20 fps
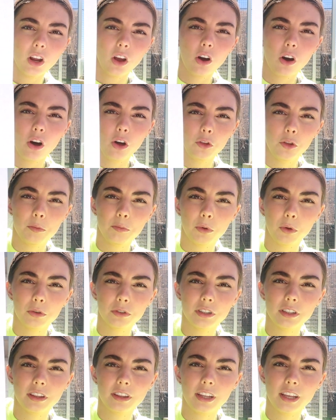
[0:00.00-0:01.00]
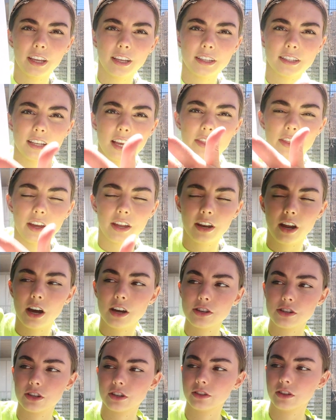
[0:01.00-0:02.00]
all the bolded things and then
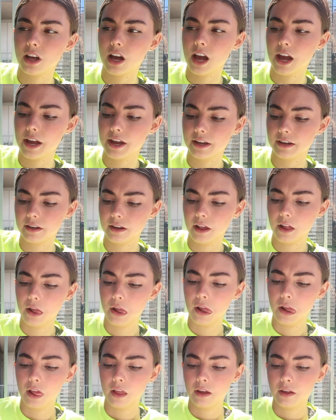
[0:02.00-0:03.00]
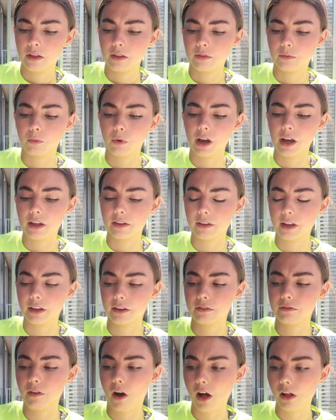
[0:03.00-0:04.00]
underline what
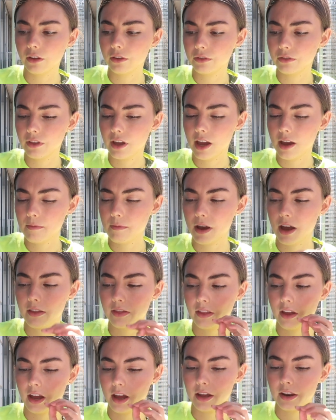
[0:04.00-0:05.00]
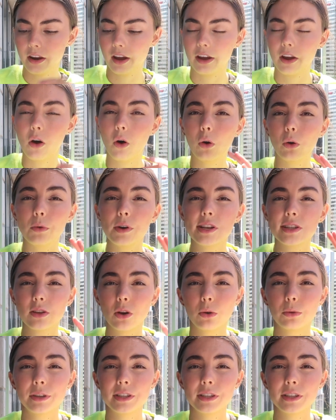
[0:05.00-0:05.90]
followed them, and then I always